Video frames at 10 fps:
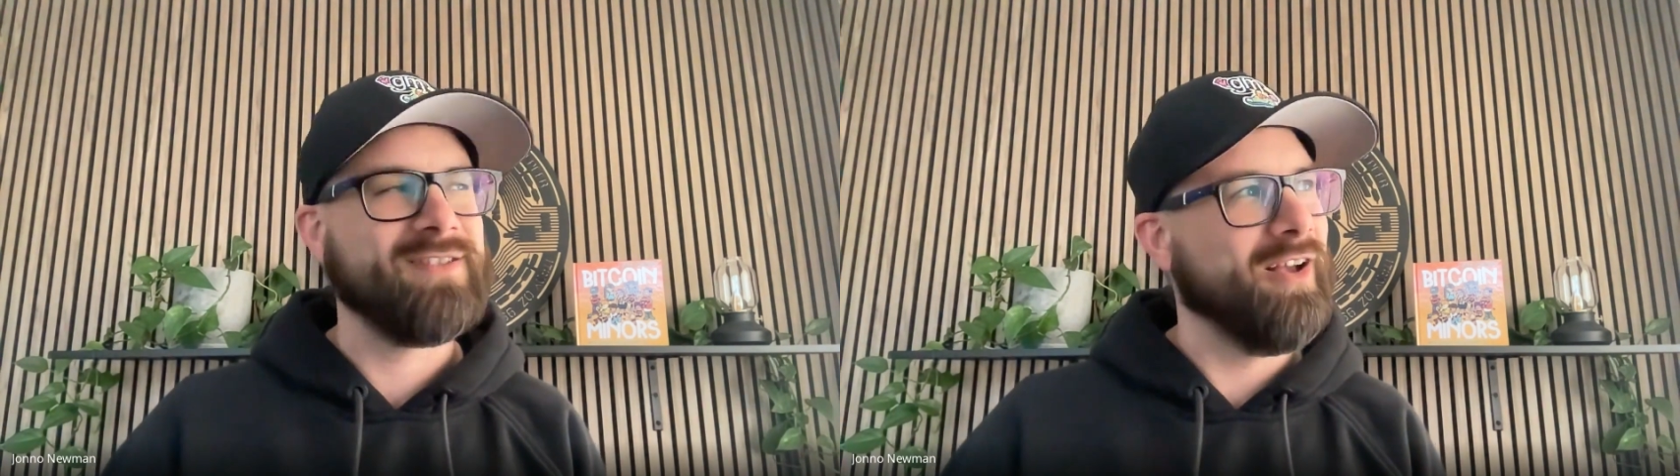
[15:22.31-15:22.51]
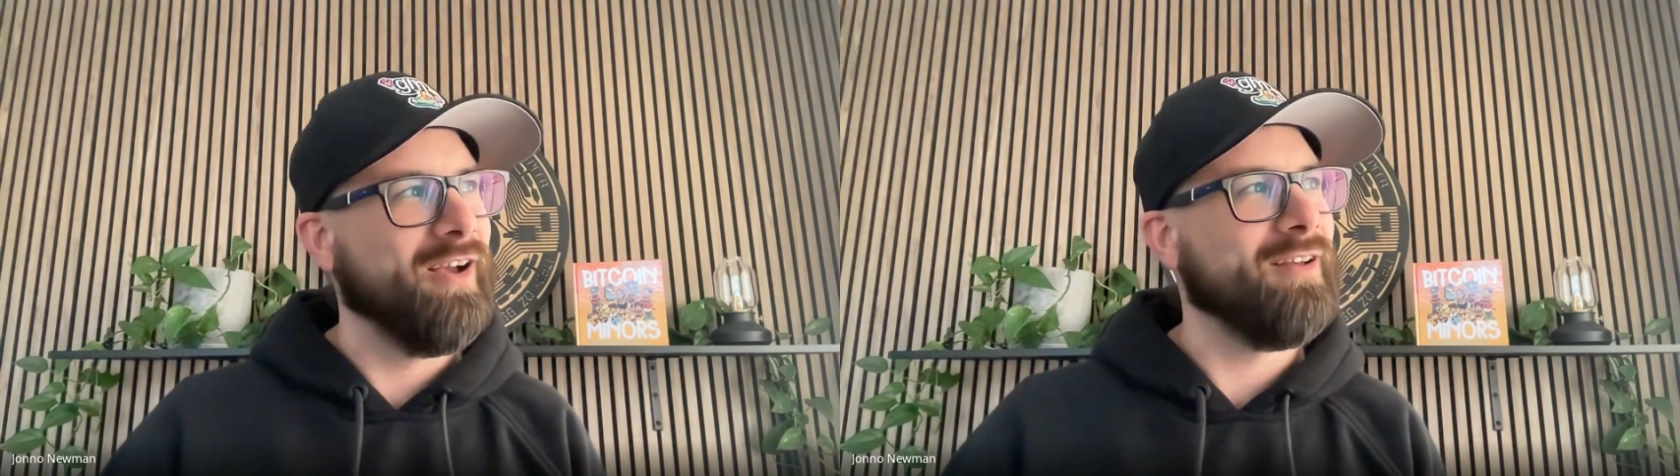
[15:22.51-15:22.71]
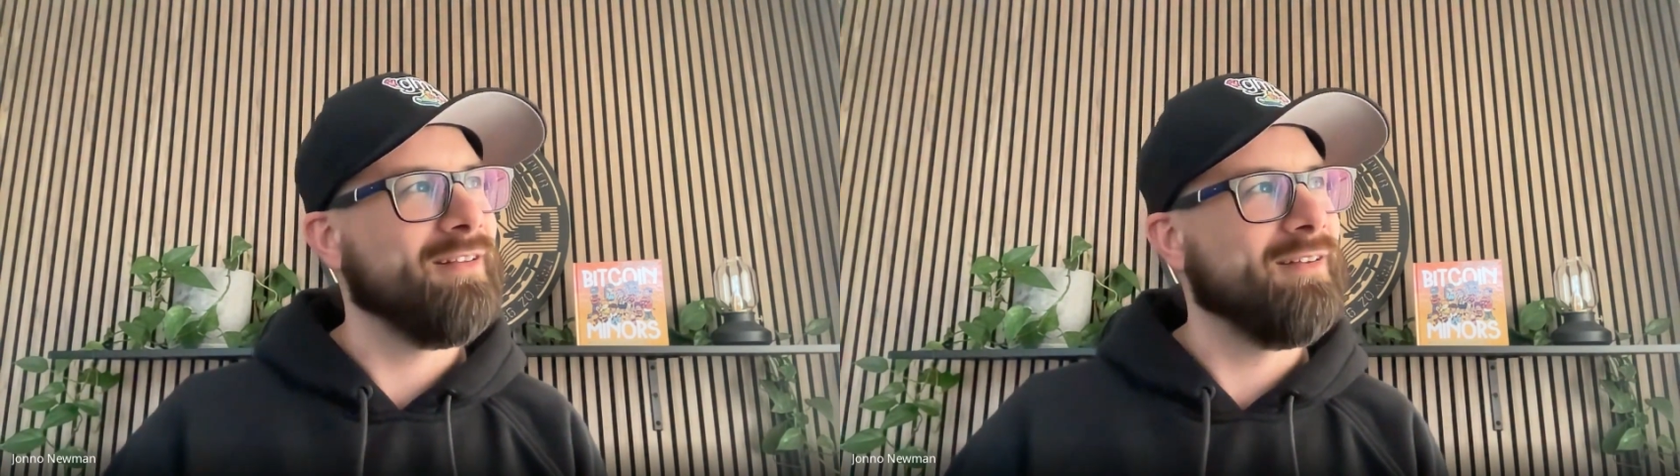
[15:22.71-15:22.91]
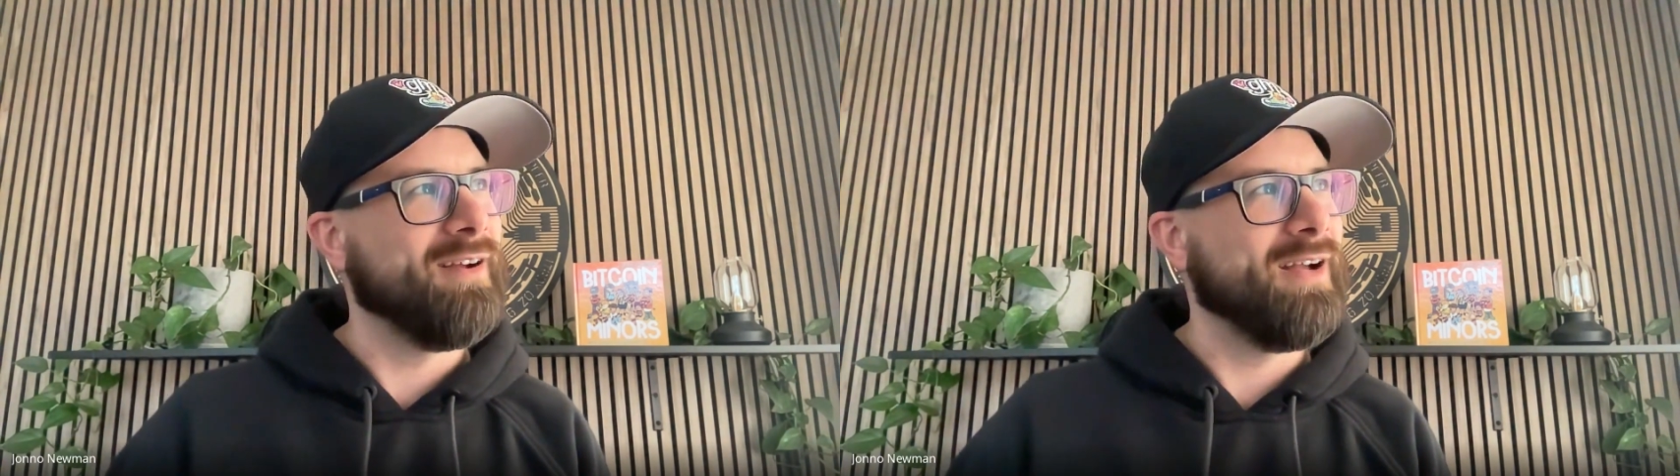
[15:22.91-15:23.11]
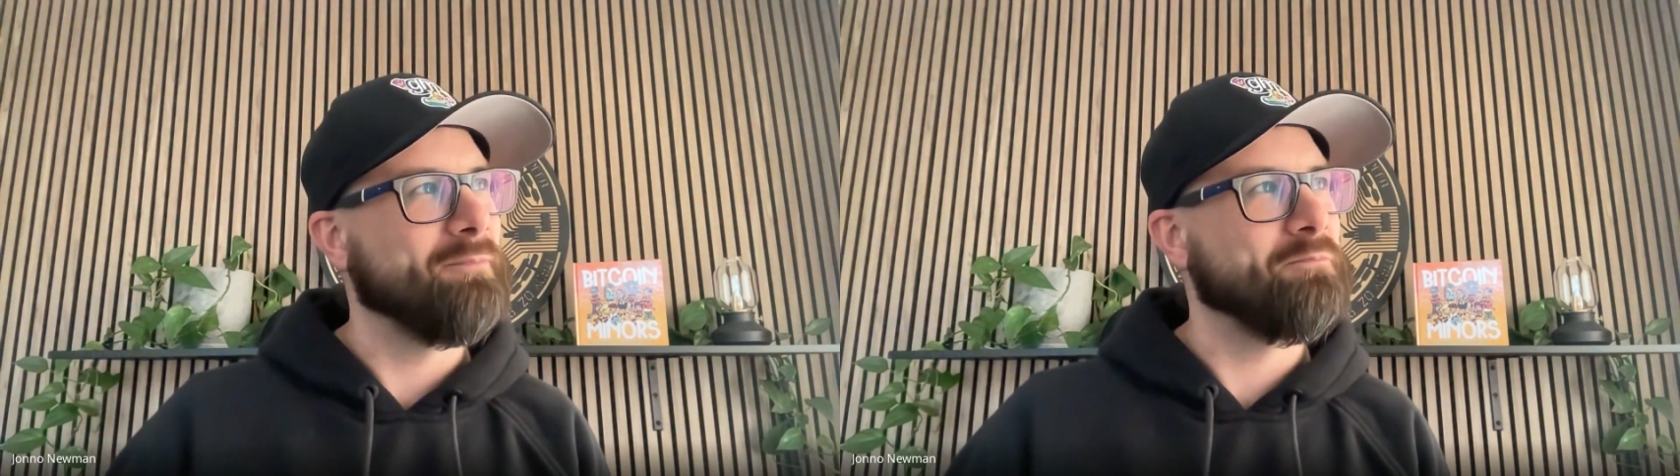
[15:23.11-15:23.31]
So,
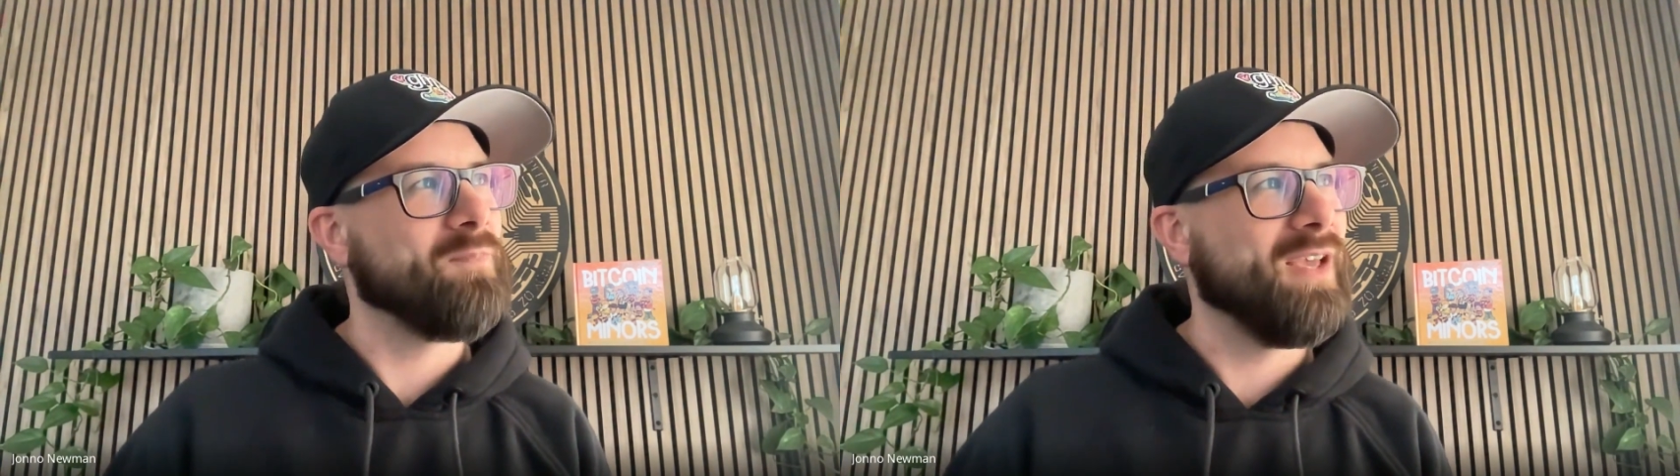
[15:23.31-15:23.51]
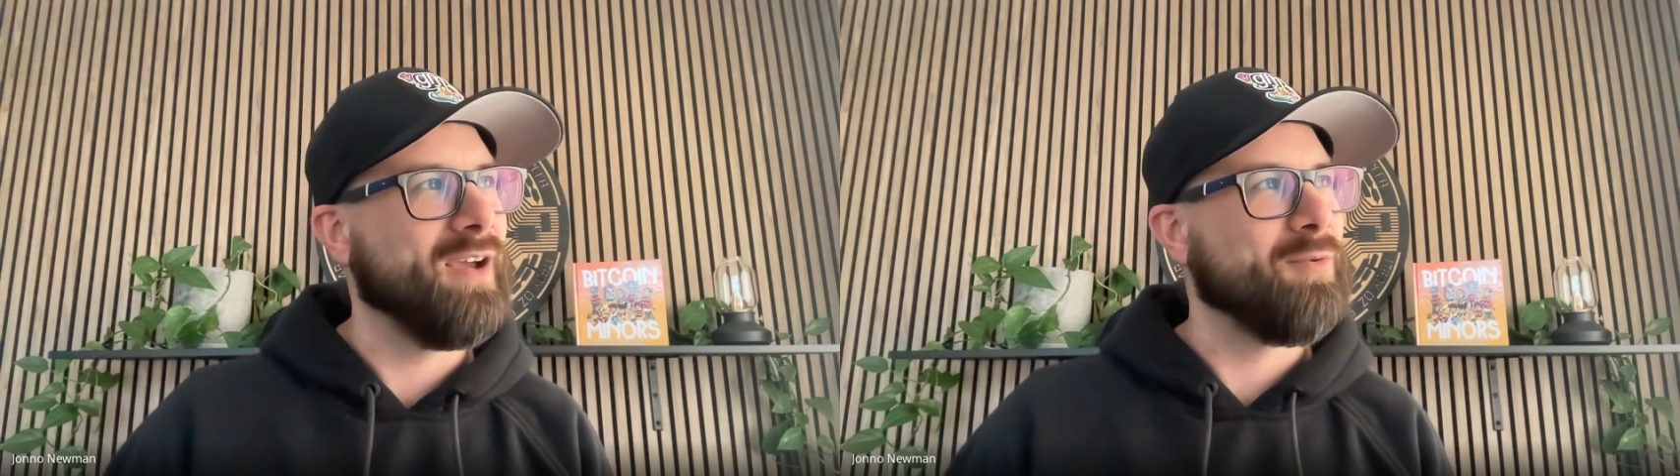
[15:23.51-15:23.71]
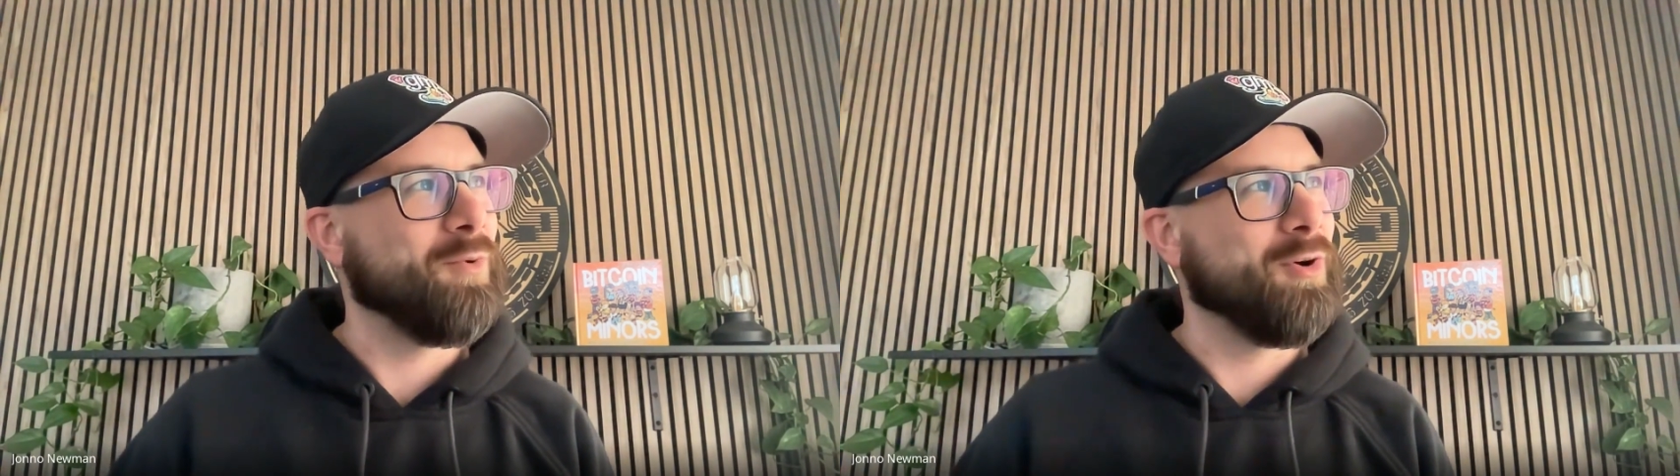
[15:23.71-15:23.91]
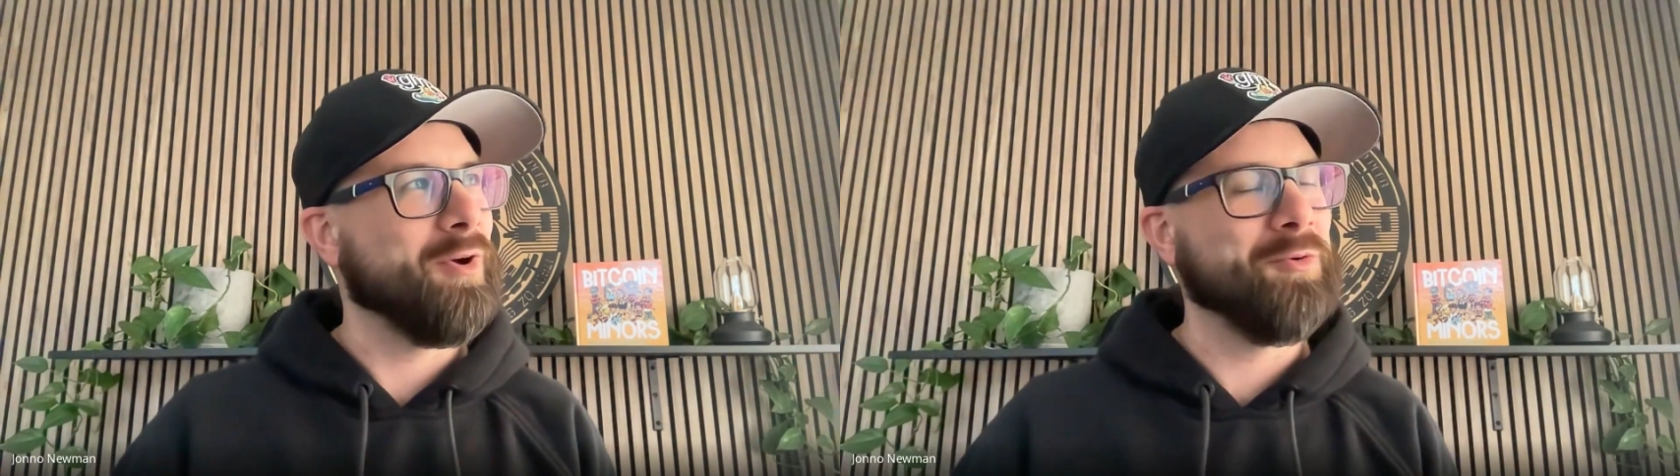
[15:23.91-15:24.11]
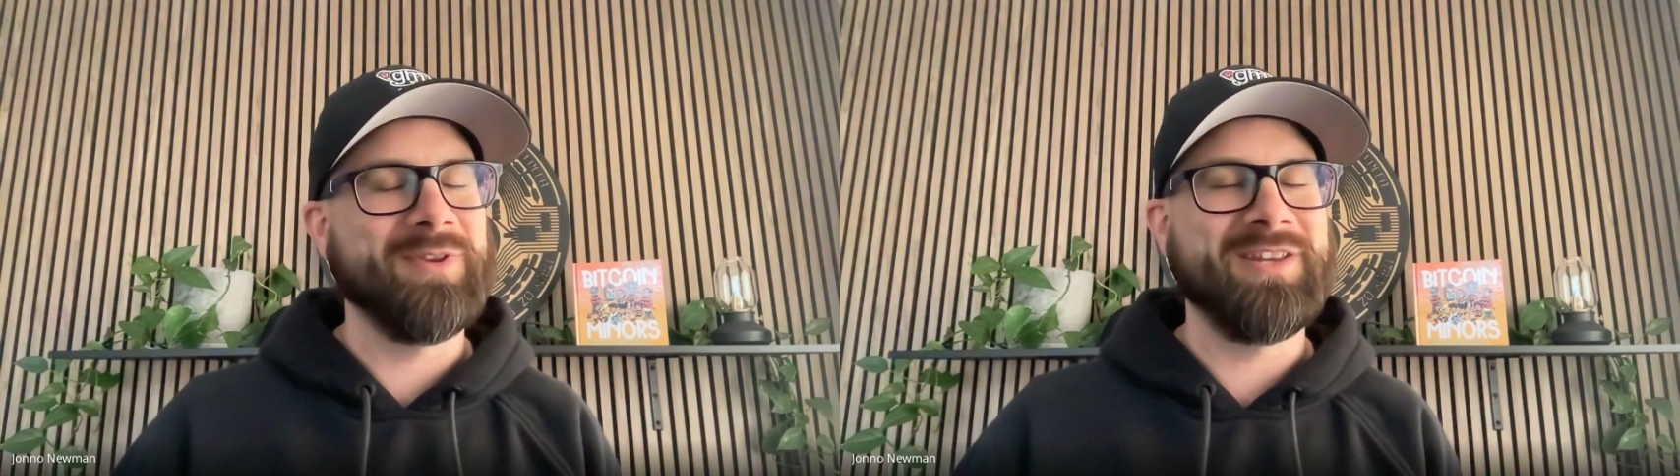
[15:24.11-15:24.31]
what a
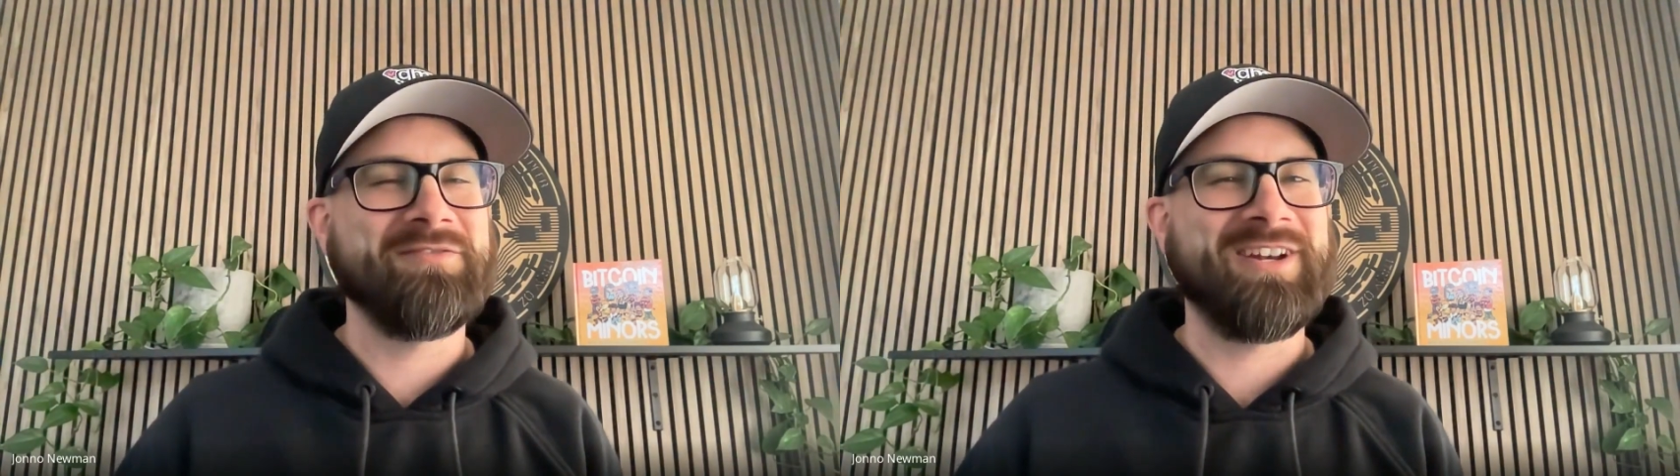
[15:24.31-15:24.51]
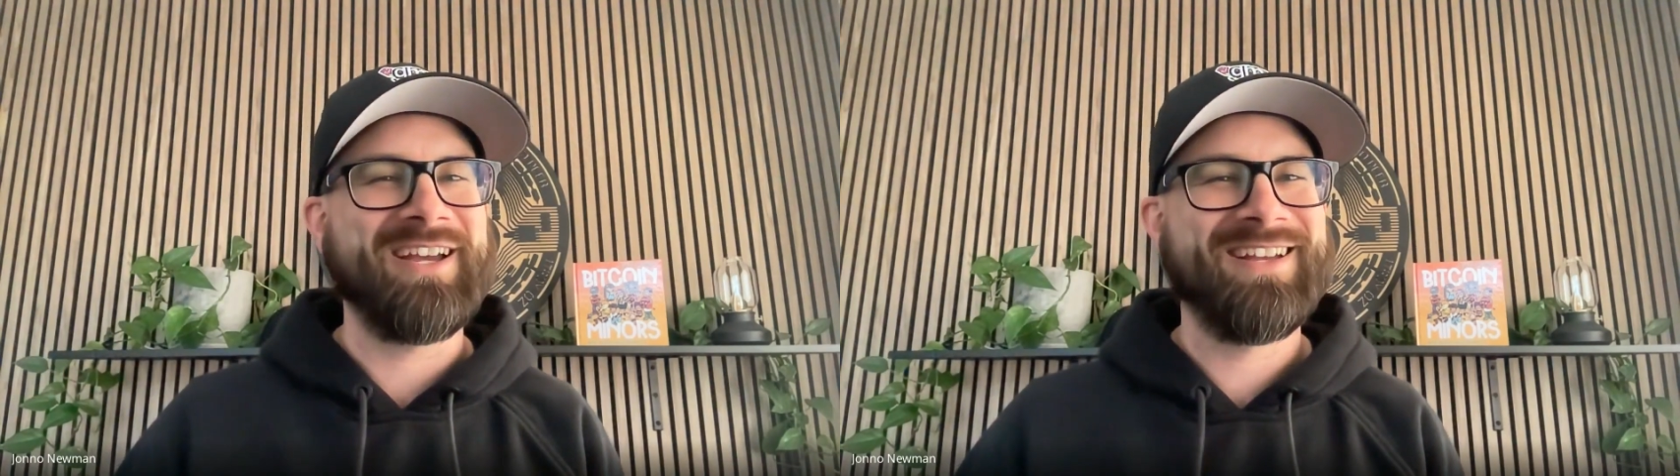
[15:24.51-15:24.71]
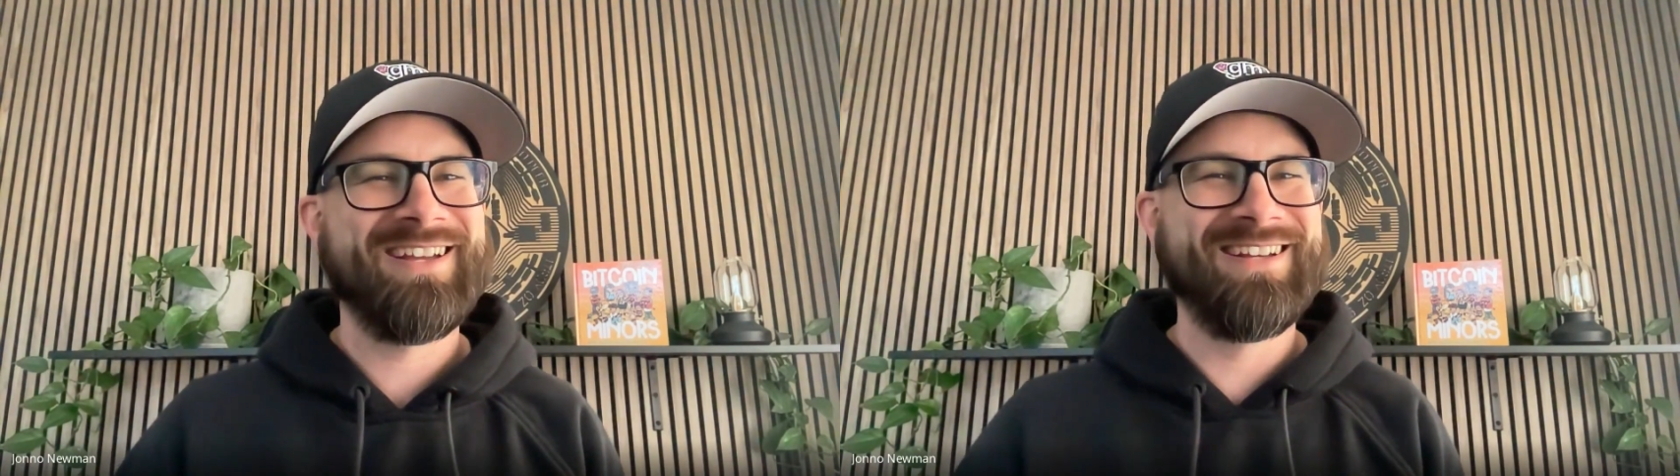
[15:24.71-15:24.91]
world we live in, hey?